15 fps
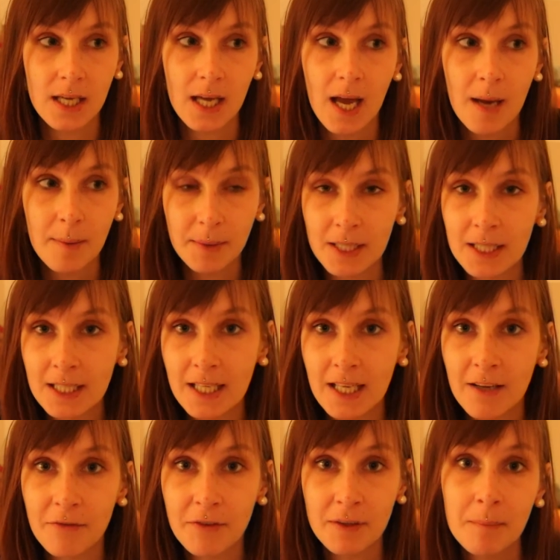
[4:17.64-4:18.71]

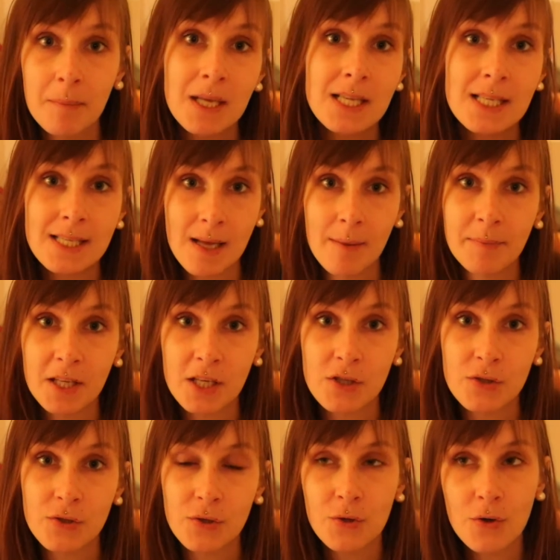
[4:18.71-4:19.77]
If it means something
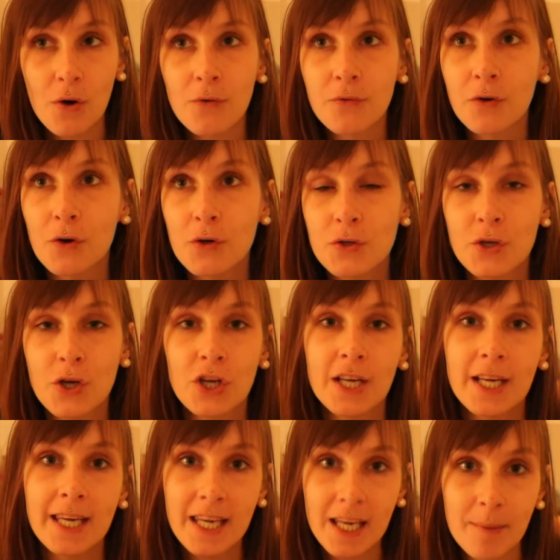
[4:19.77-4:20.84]
to you, of course you're
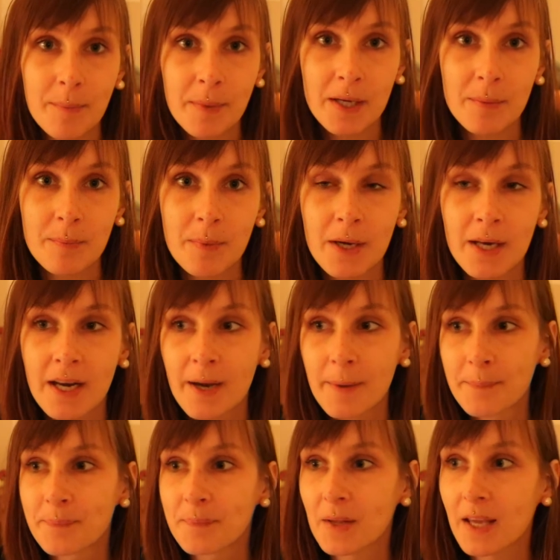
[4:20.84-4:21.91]
gonna keep it, but
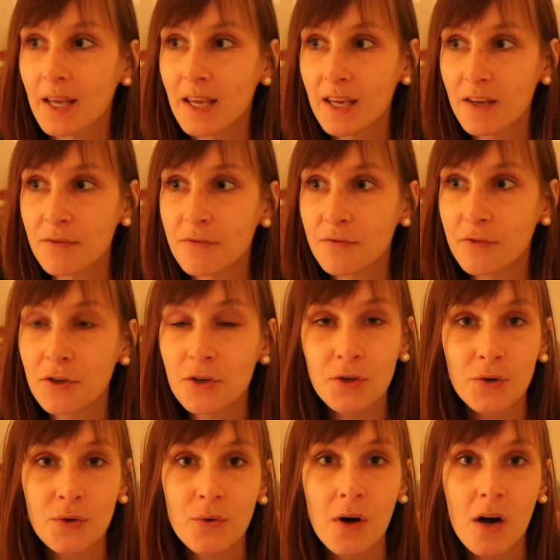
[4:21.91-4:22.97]
if
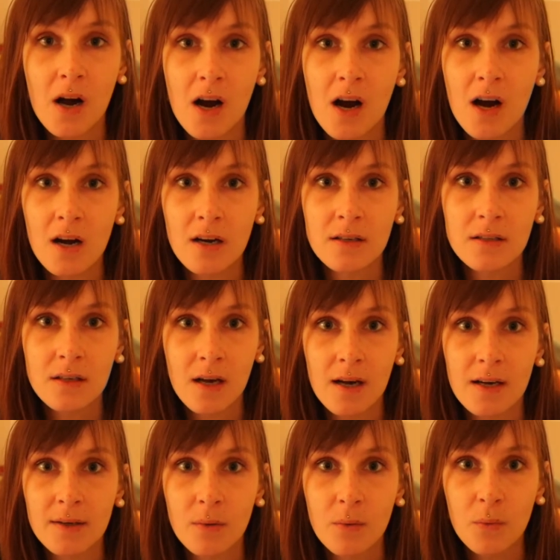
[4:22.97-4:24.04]
you are
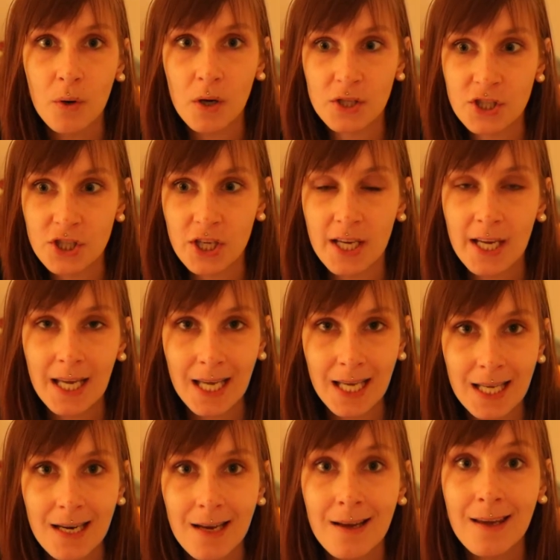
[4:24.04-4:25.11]
not watching
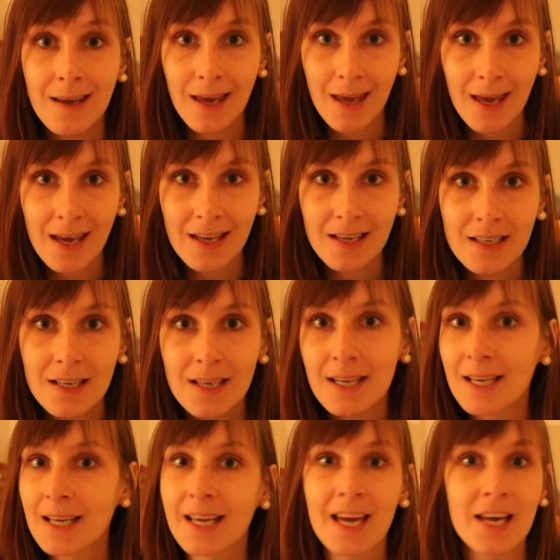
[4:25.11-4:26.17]
it again,
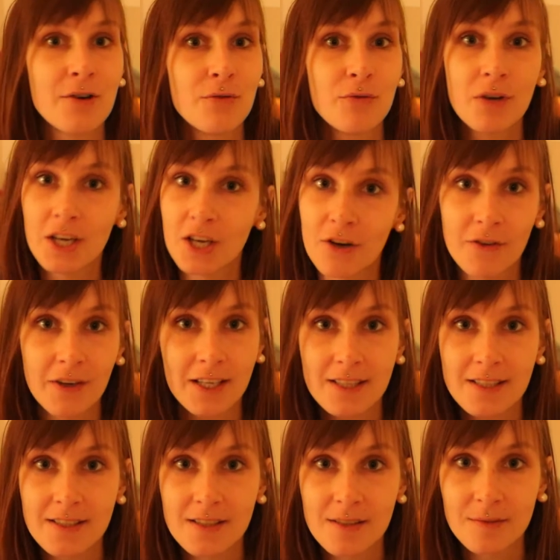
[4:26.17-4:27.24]
get rid of
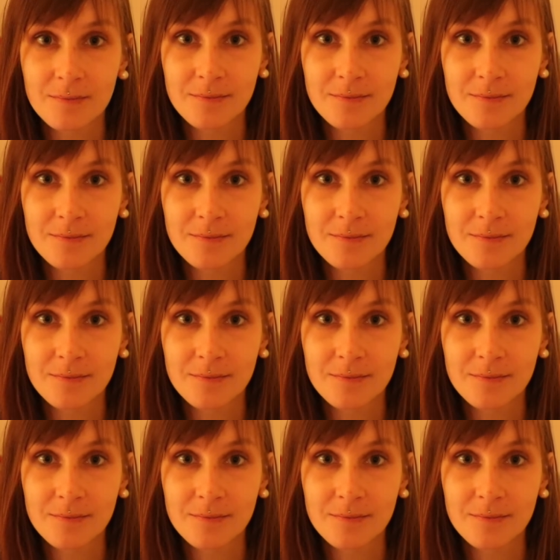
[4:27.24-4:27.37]
it.